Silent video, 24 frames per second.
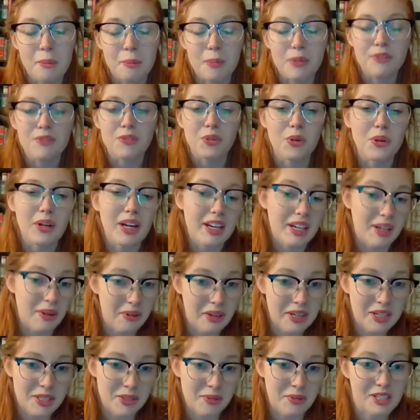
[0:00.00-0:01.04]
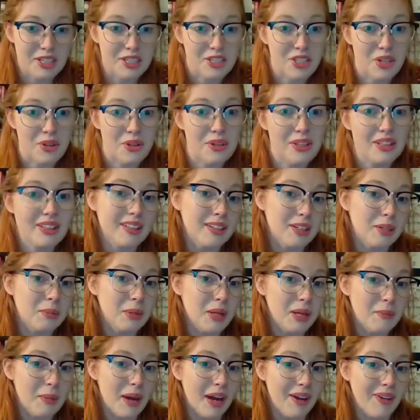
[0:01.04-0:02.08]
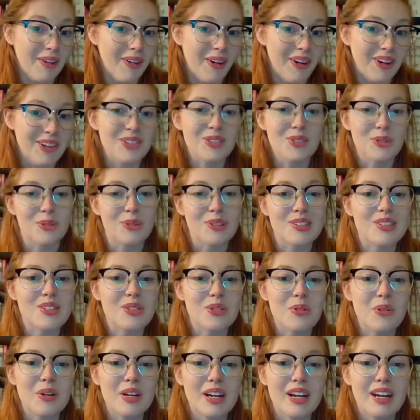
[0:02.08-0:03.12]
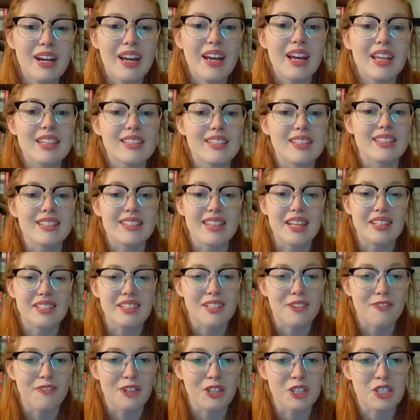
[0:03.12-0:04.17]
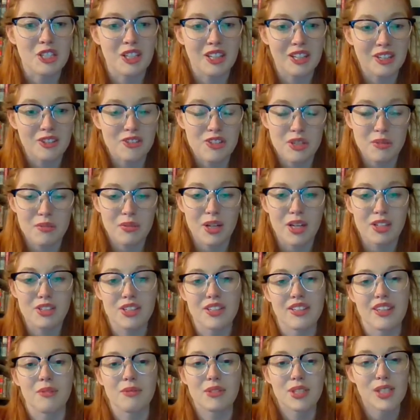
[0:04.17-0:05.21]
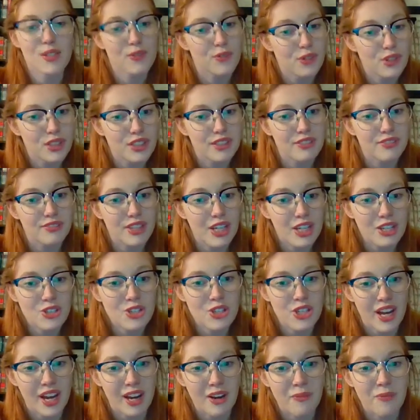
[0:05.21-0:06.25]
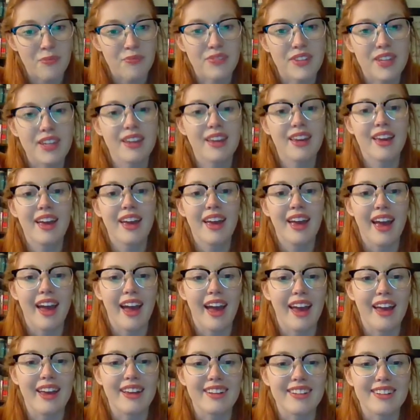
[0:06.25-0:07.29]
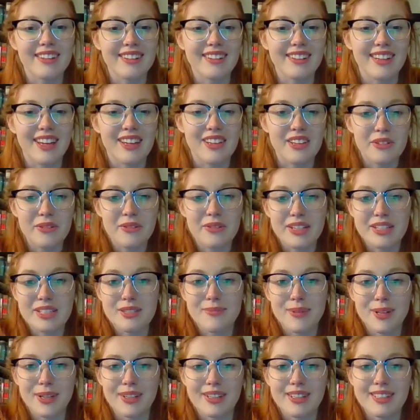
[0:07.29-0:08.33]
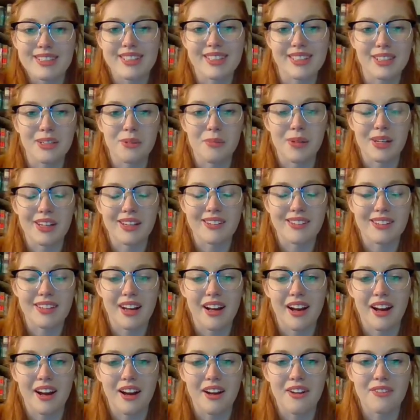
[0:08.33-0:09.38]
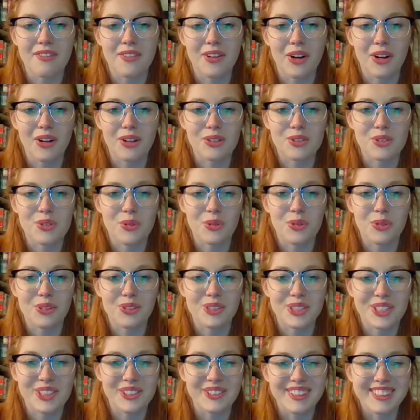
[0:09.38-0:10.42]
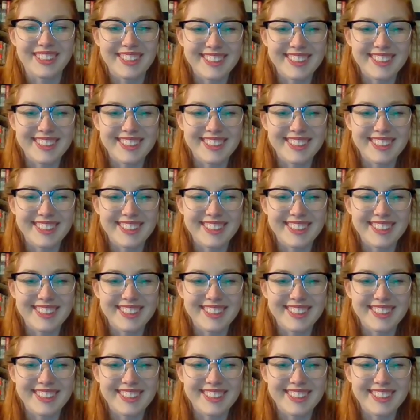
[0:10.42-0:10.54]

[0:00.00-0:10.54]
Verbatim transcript: Before I go, I do want to show you a little bit about our school store, since that's the first leadership project that was fully fleshed out, and let you experience a little bit of our school too.